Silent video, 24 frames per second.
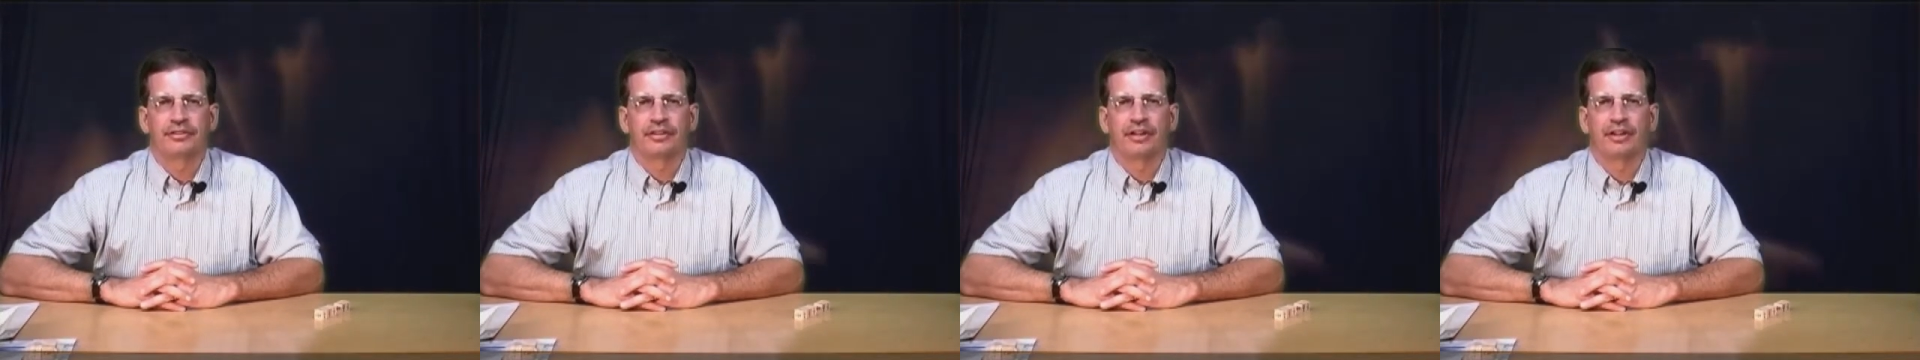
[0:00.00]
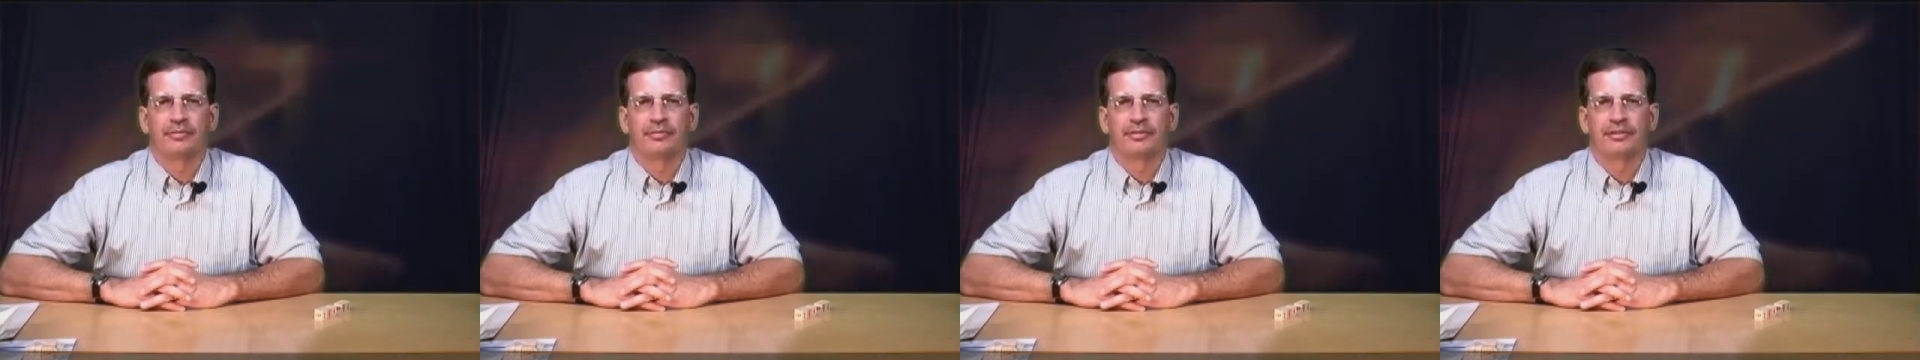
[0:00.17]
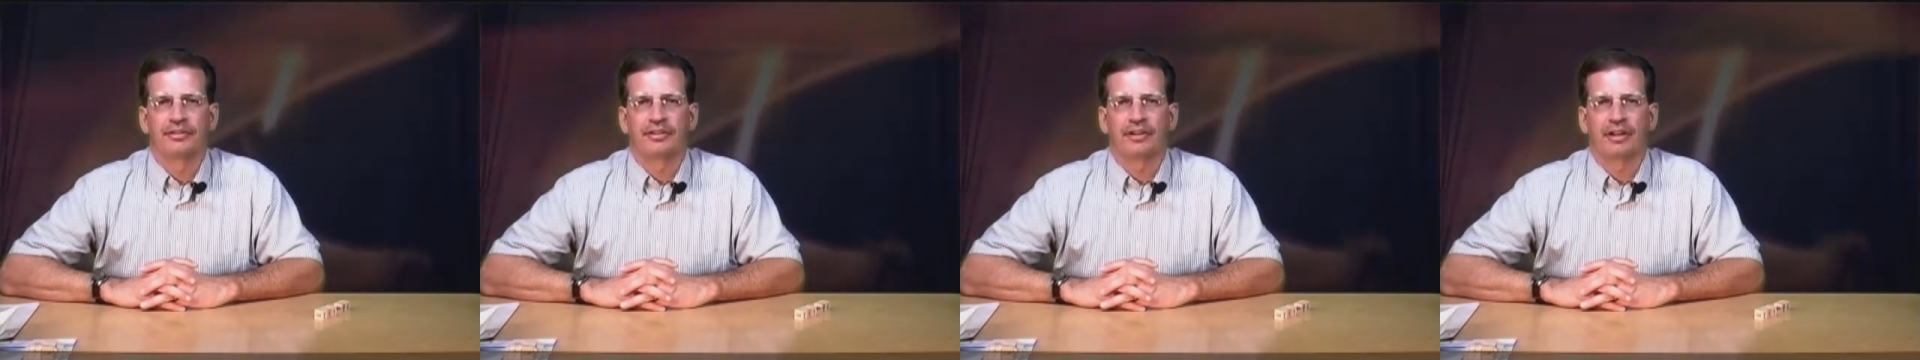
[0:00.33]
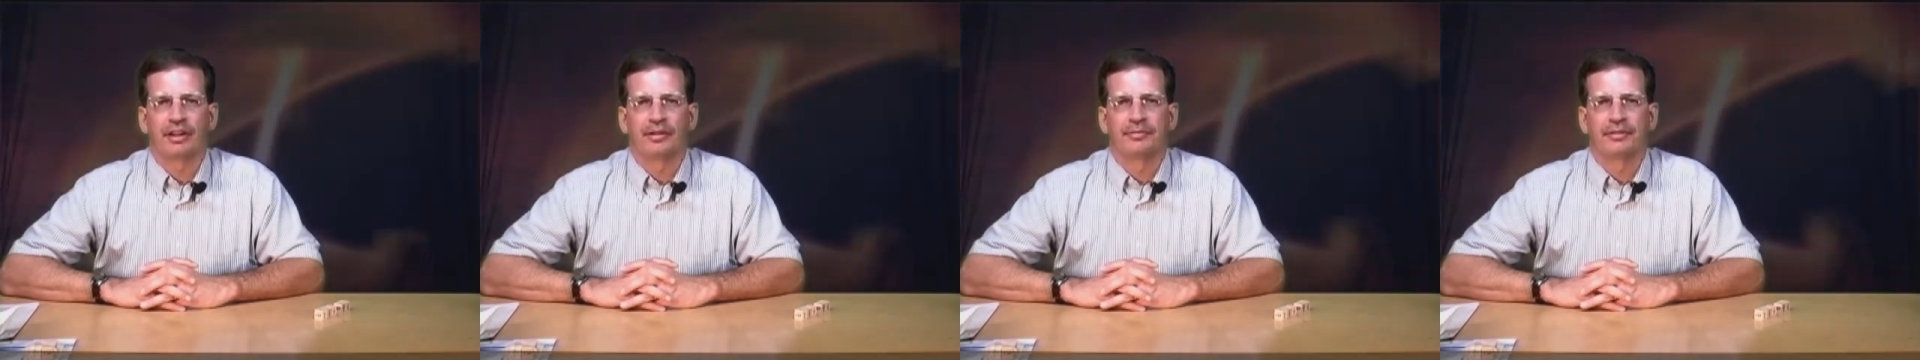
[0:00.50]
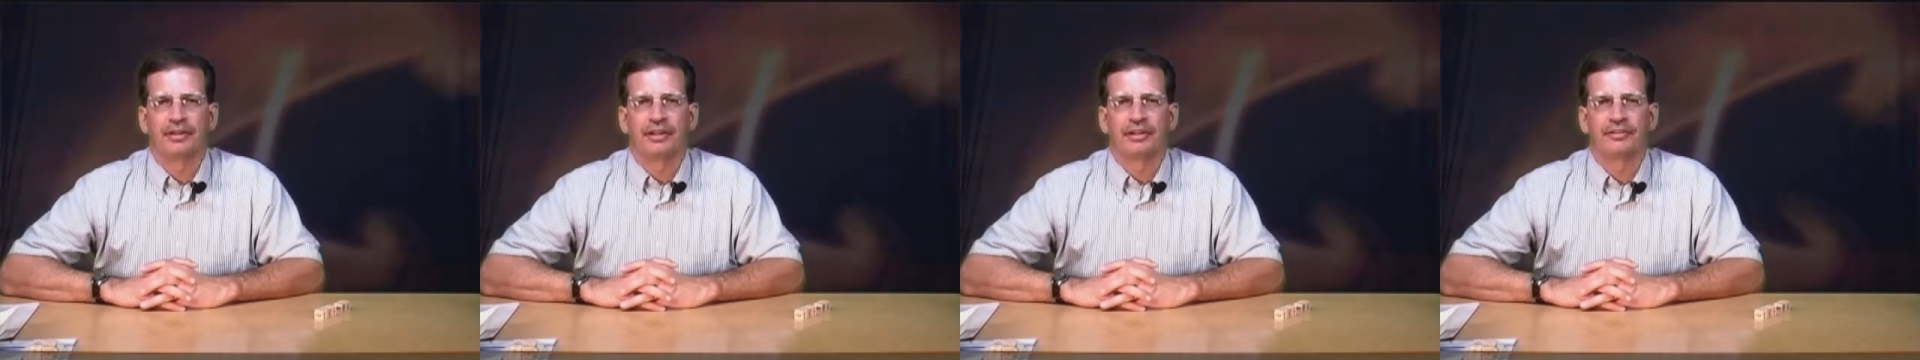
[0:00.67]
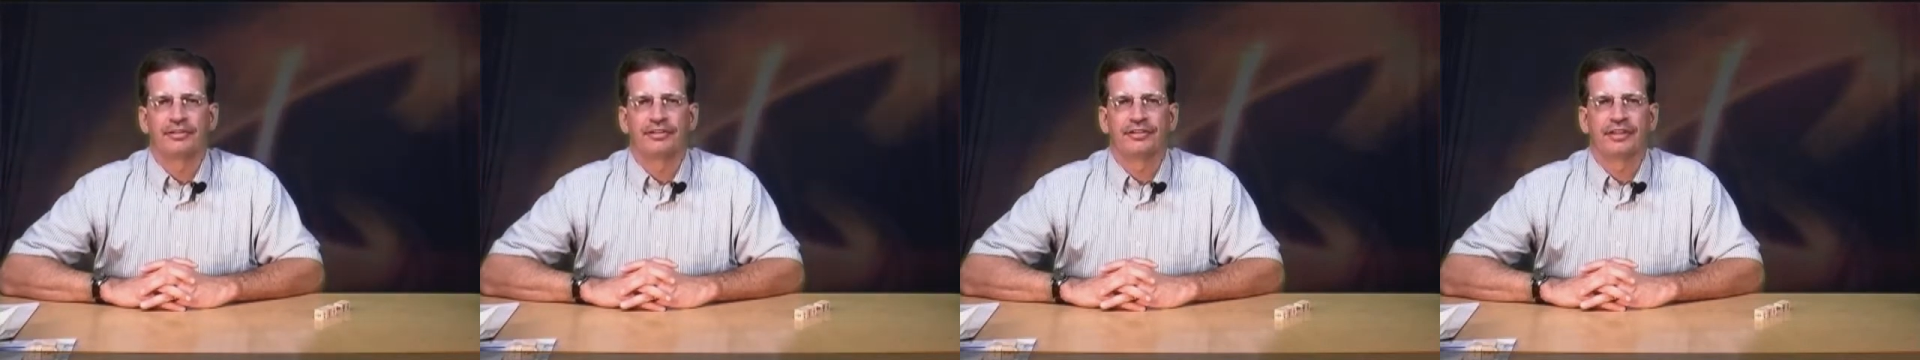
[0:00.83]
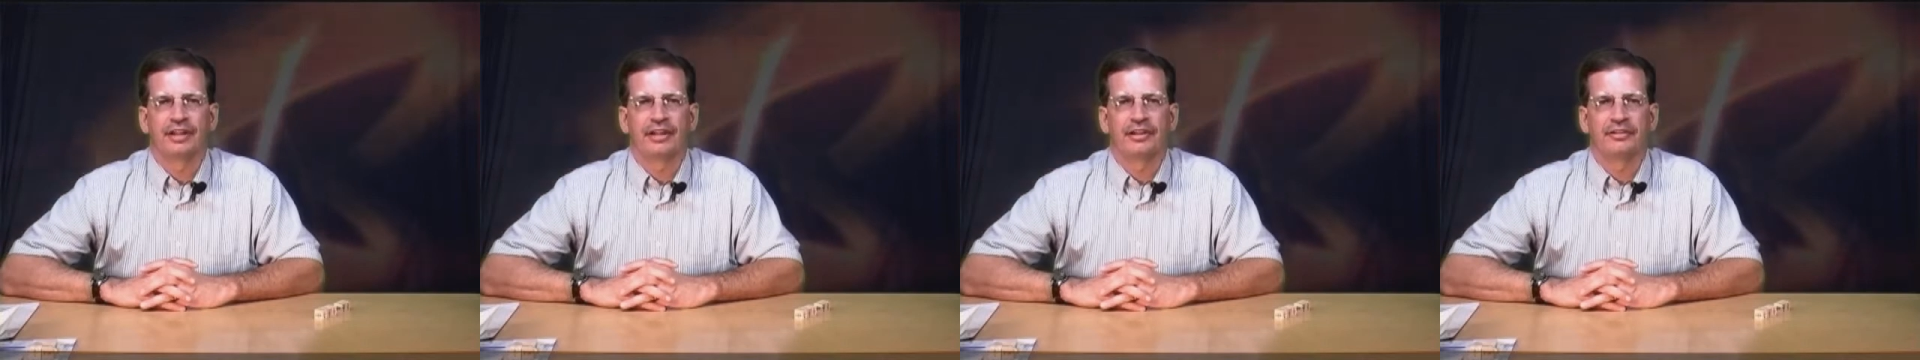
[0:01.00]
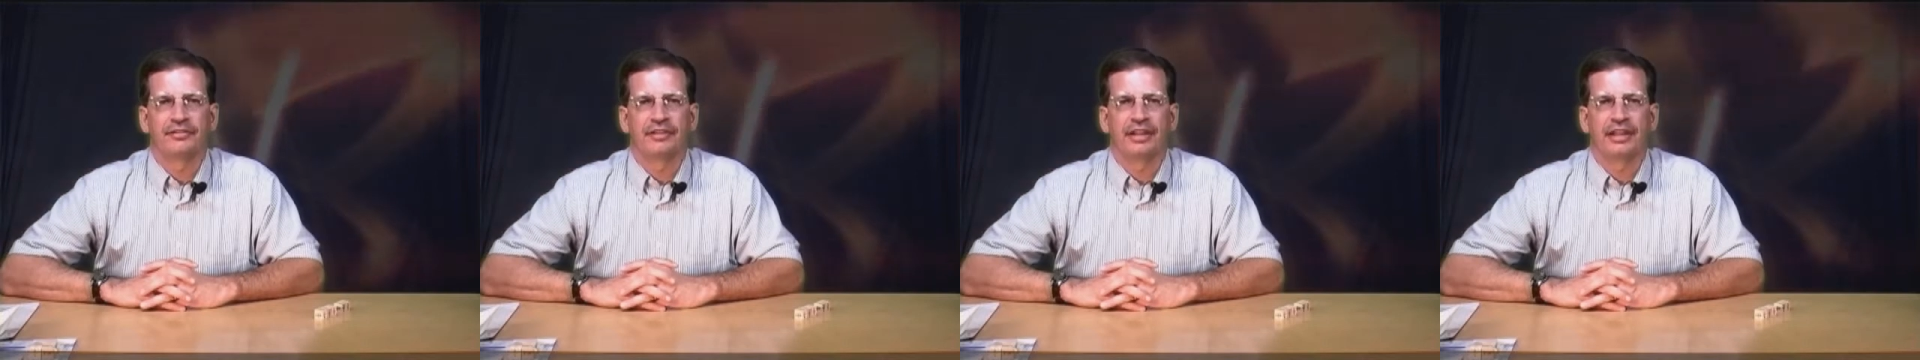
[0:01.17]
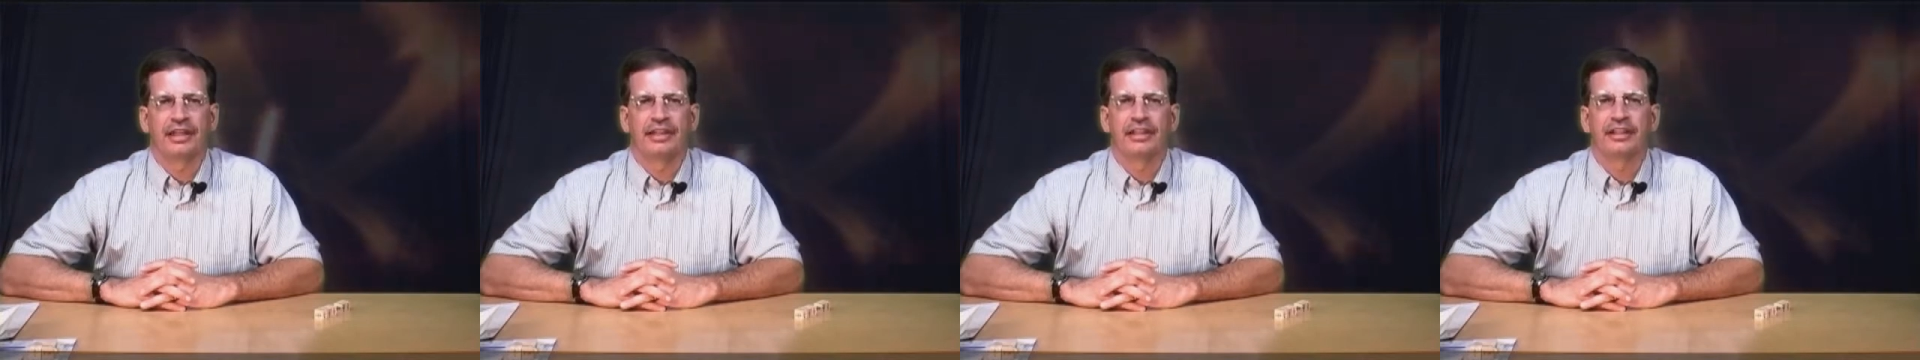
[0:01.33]
common denominator instead
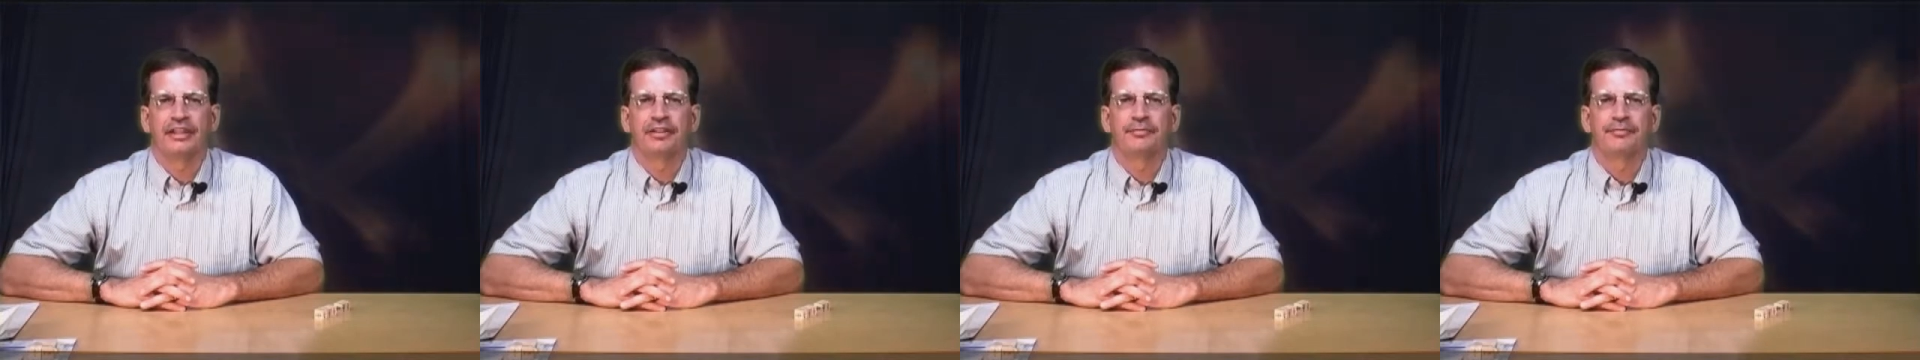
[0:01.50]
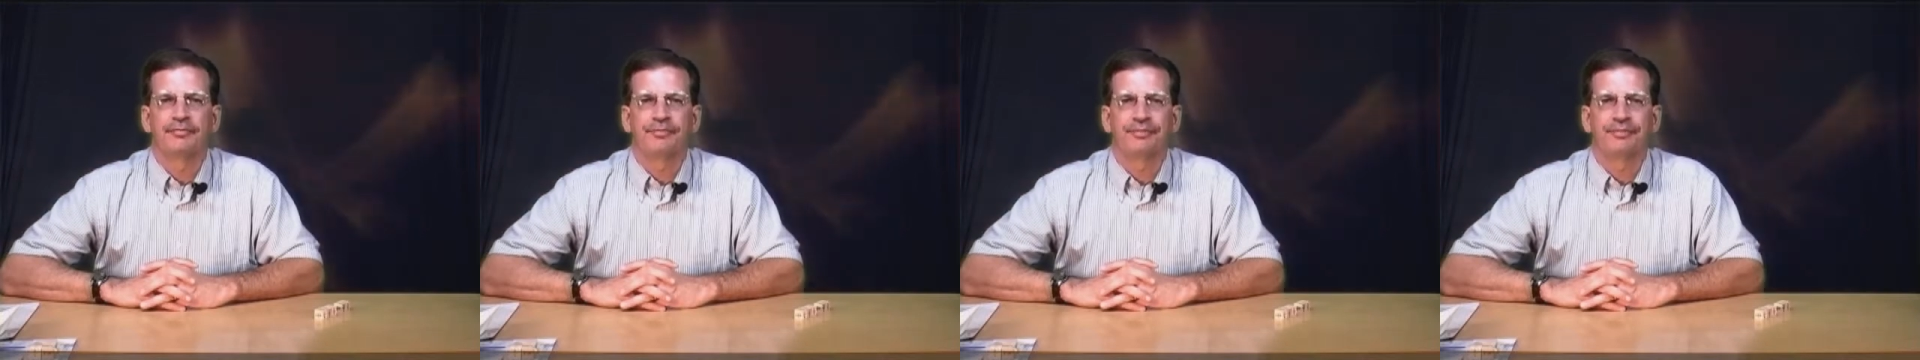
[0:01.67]
of 80.